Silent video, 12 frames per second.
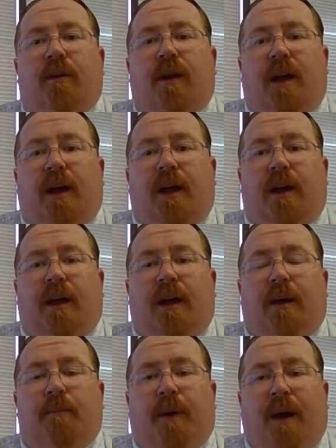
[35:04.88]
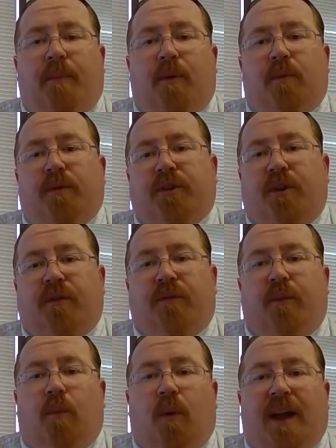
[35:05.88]
uh, uh, bubble will turn
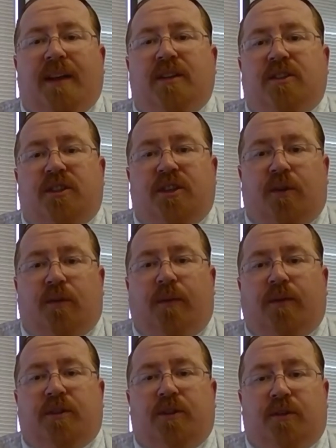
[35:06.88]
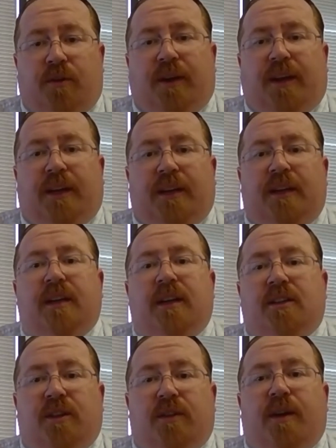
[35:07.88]
from white to, gr- to green.
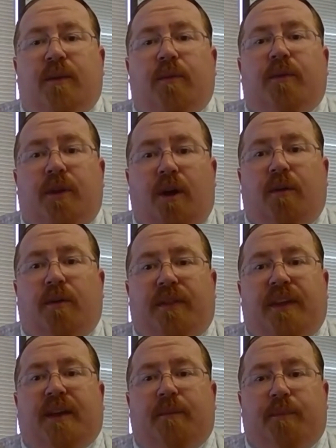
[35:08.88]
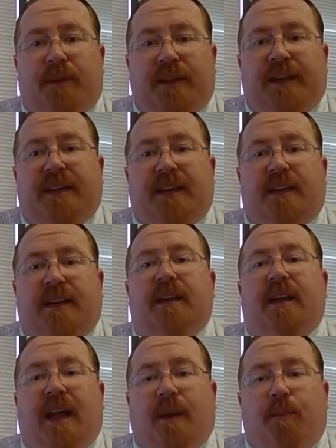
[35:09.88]
So they will know that they completed
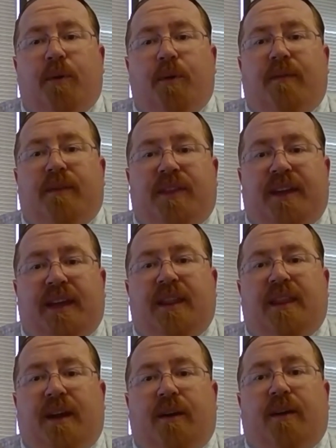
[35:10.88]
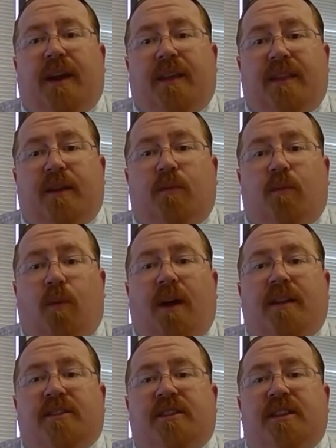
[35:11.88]
and put everything in there. And then
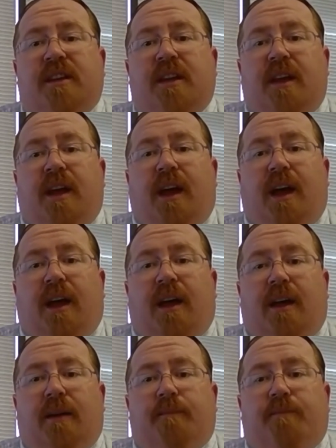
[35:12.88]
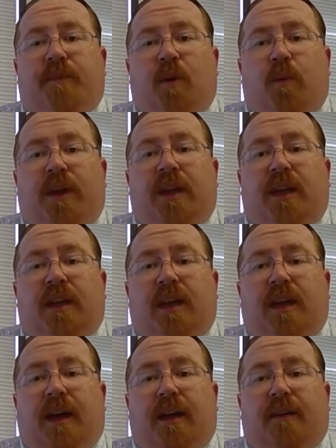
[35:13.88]
once um, we
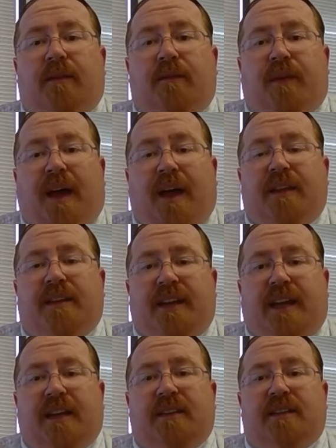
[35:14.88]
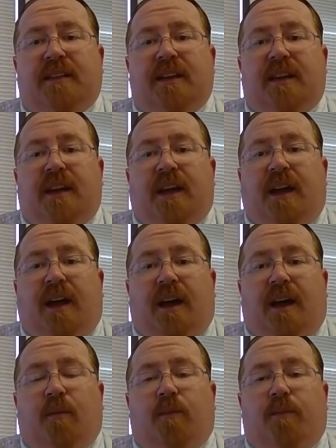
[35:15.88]
uh, validate,
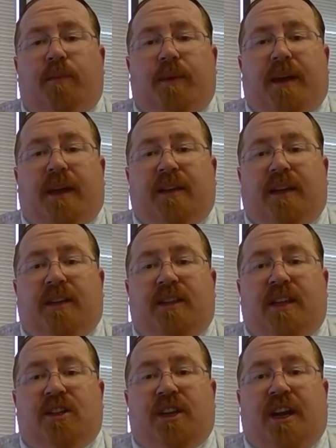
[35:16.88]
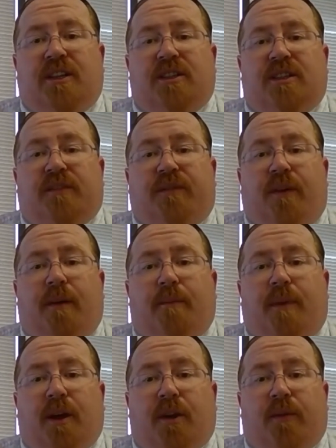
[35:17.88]
uh, it, it then changes
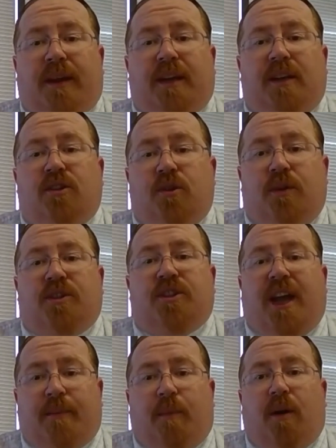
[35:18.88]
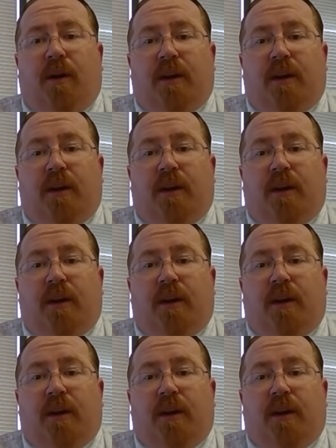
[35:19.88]
from a green to a check mark.